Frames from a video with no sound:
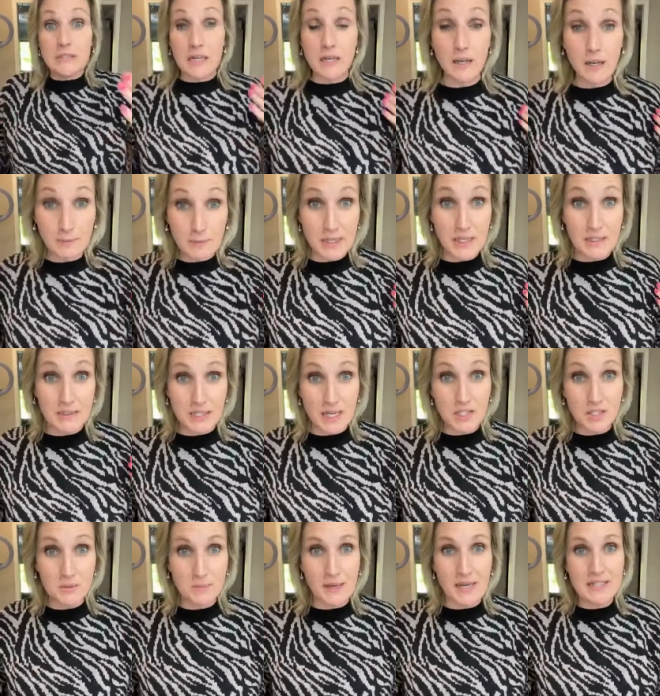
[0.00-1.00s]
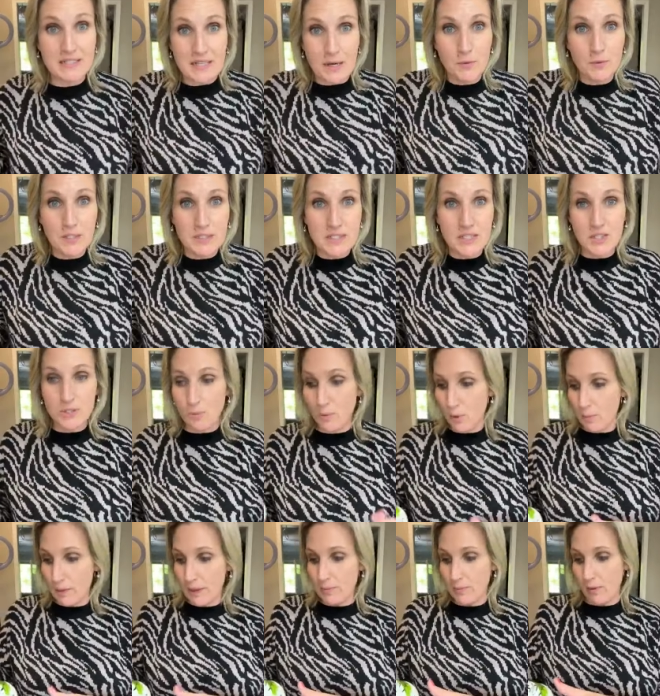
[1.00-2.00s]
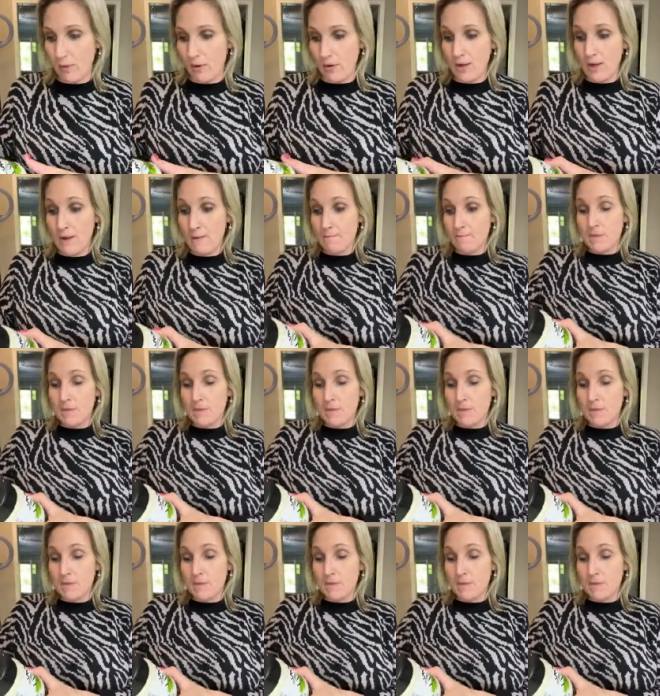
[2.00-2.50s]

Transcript: tell me, teach me, because I want to teach more people.